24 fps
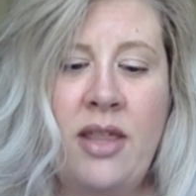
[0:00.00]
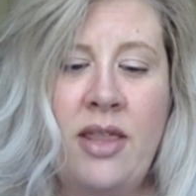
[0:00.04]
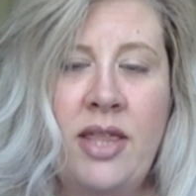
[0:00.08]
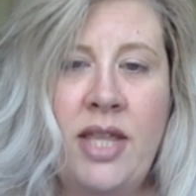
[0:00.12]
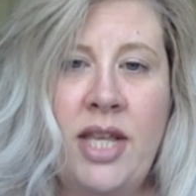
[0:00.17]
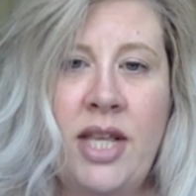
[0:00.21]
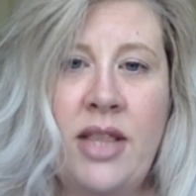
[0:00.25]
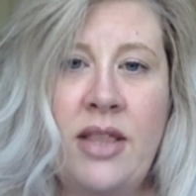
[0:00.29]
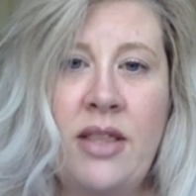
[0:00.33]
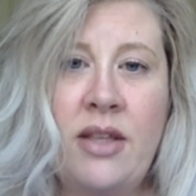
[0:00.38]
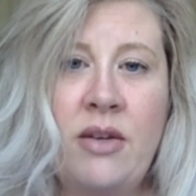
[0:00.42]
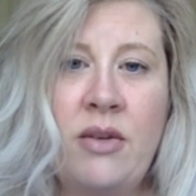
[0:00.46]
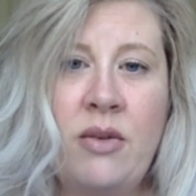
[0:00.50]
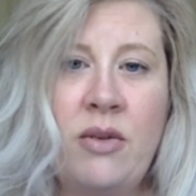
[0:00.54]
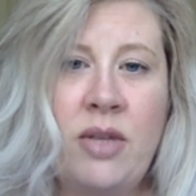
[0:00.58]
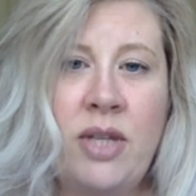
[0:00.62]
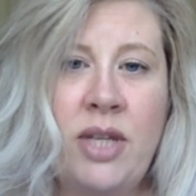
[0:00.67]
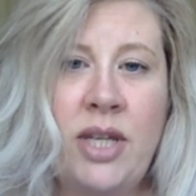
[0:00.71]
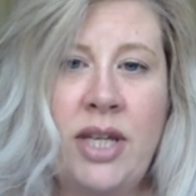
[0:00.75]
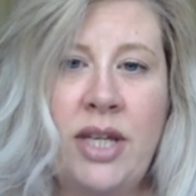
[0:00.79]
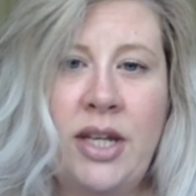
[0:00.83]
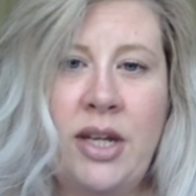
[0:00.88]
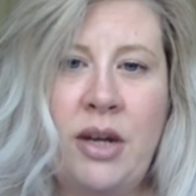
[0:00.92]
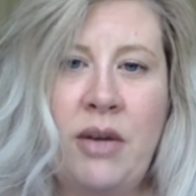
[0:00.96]
think that
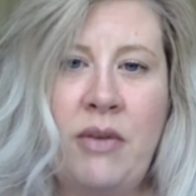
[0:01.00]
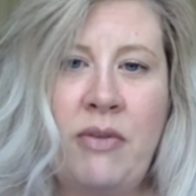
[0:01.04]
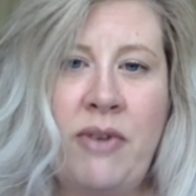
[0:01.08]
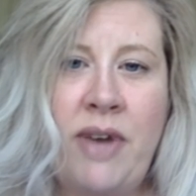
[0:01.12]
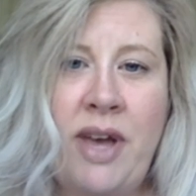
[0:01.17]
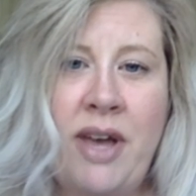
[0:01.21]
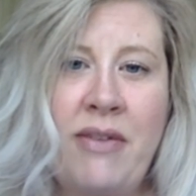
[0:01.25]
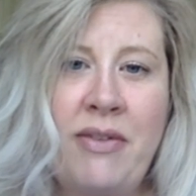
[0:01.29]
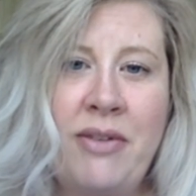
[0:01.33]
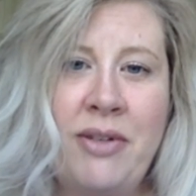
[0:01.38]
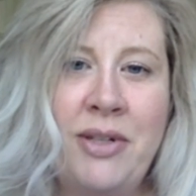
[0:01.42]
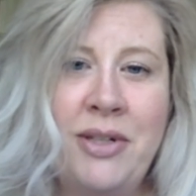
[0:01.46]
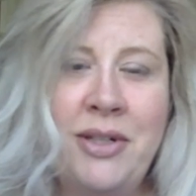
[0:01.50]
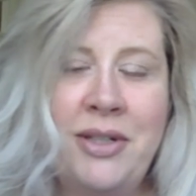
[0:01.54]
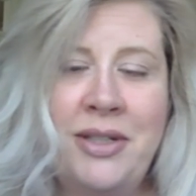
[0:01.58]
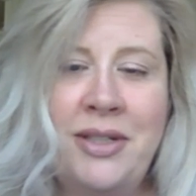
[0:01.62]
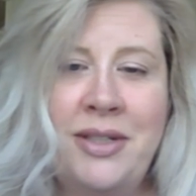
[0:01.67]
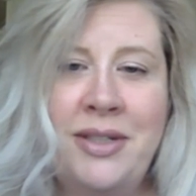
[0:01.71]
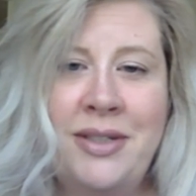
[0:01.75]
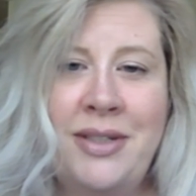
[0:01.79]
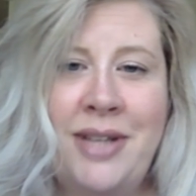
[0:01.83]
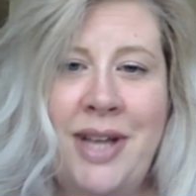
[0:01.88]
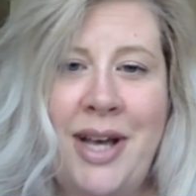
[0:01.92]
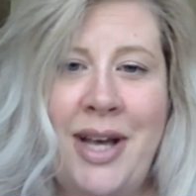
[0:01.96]
only 5 or
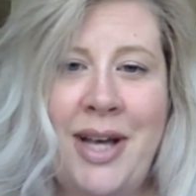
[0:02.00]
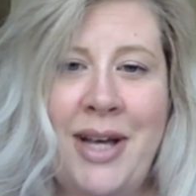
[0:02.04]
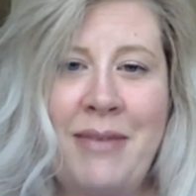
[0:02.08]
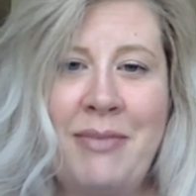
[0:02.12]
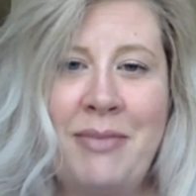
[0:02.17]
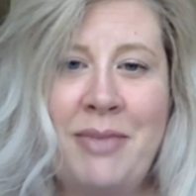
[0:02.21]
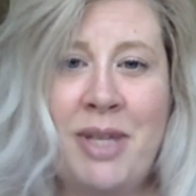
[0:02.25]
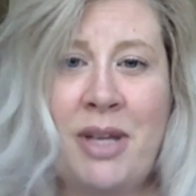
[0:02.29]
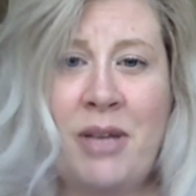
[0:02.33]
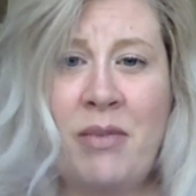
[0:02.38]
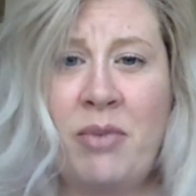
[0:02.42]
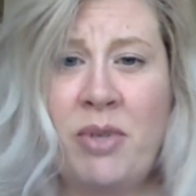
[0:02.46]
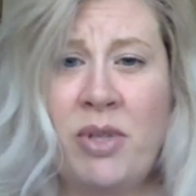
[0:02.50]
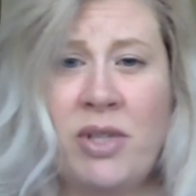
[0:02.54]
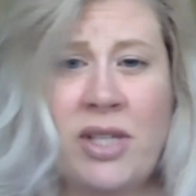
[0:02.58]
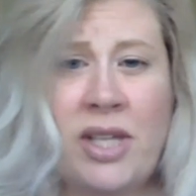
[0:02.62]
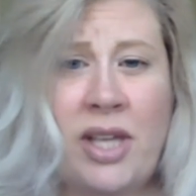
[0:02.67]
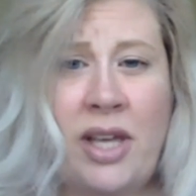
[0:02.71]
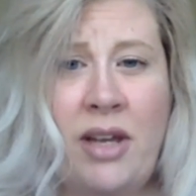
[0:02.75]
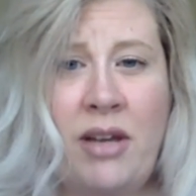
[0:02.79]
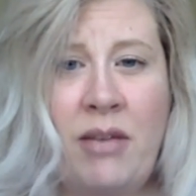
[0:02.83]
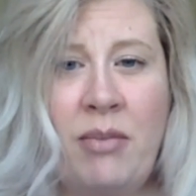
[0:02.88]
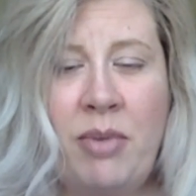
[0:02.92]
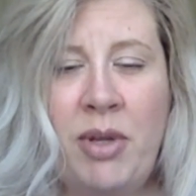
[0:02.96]

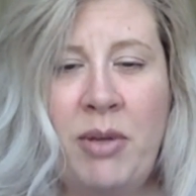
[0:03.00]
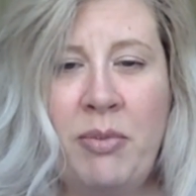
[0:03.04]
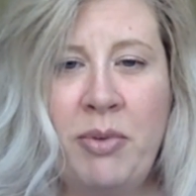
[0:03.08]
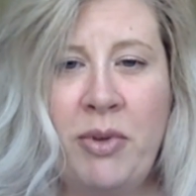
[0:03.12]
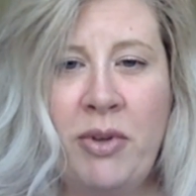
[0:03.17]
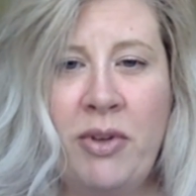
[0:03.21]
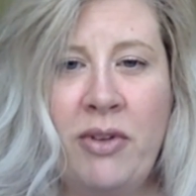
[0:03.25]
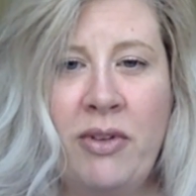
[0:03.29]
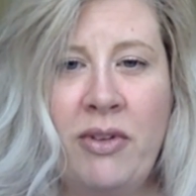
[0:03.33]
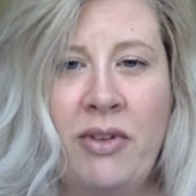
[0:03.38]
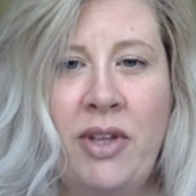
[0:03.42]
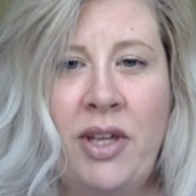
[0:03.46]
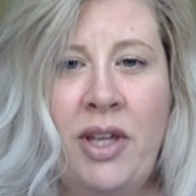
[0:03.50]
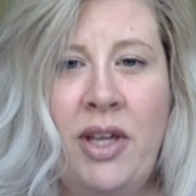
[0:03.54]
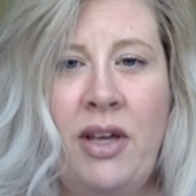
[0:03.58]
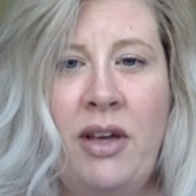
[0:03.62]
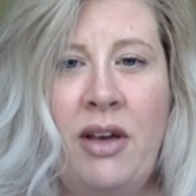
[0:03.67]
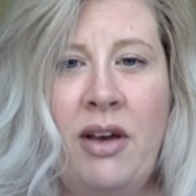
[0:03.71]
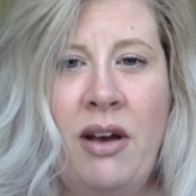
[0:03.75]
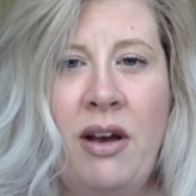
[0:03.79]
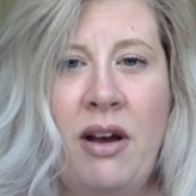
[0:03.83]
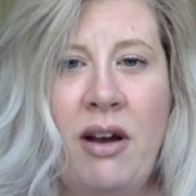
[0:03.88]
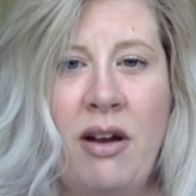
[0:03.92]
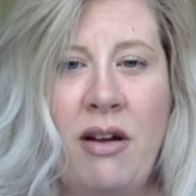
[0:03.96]
10% people
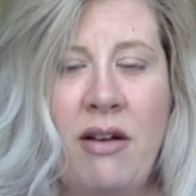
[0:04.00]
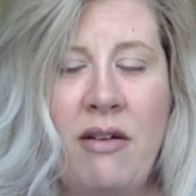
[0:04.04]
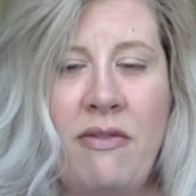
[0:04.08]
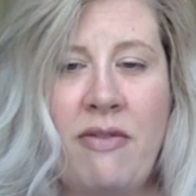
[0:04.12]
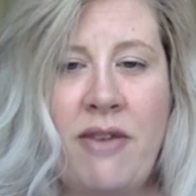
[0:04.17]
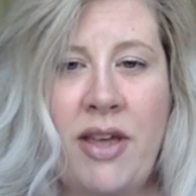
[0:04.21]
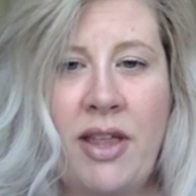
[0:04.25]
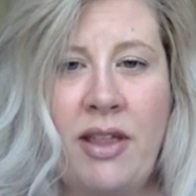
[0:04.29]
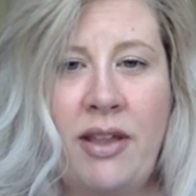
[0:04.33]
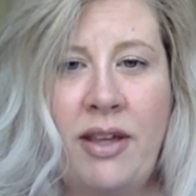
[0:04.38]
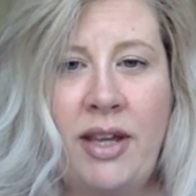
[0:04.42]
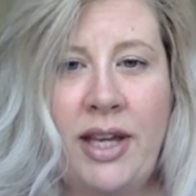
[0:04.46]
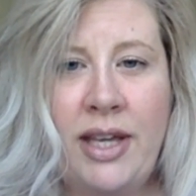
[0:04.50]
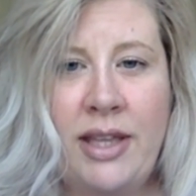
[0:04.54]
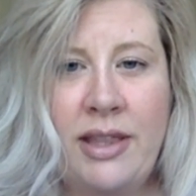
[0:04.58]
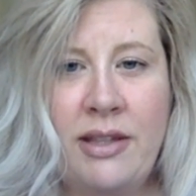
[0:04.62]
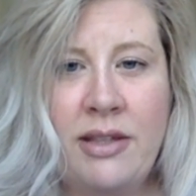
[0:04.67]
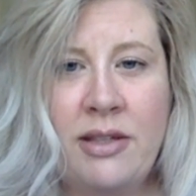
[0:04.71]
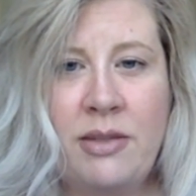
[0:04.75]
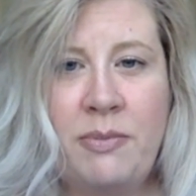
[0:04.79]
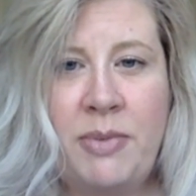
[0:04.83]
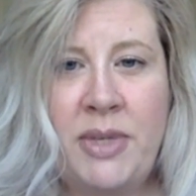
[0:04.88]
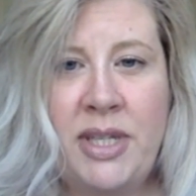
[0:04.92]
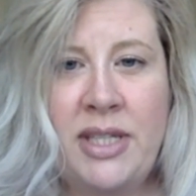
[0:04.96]
are failing in
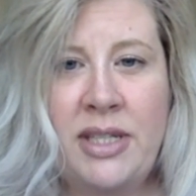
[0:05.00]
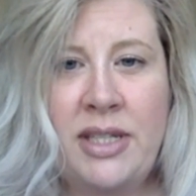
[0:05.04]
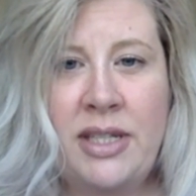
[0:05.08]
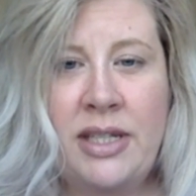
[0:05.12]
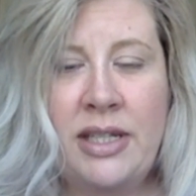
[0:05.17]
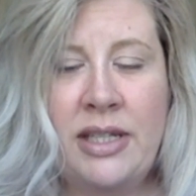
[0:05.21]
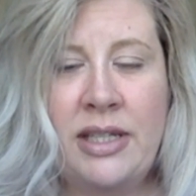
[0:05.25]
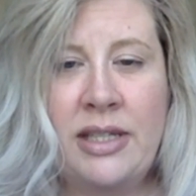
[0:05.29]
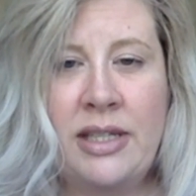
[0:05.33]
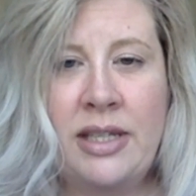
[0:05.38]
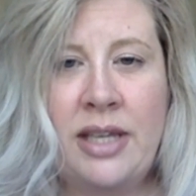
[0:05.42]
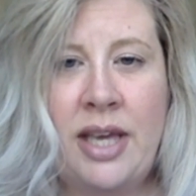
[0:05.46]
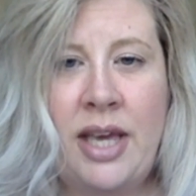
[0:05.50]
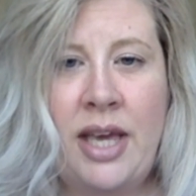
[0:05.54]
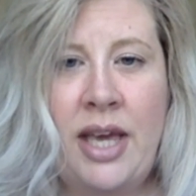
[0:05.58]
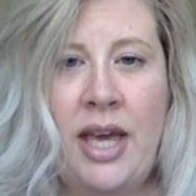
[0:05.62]
this business,